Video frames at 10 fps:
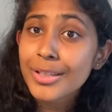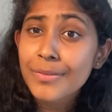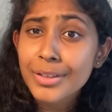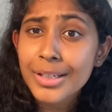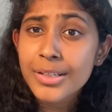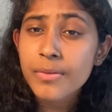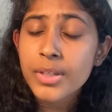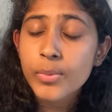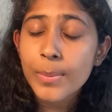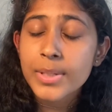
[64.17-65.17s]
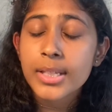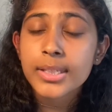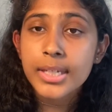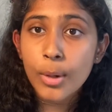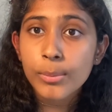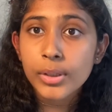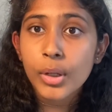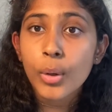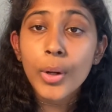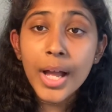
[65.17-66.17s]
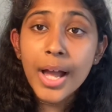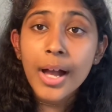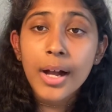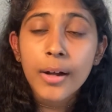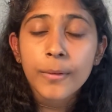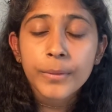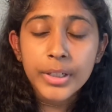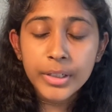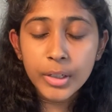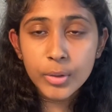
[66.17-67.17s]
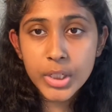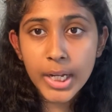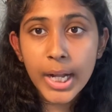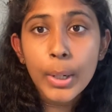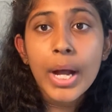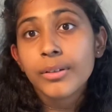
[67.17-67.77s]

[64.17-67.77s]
the links of these websites down below for you to go check out.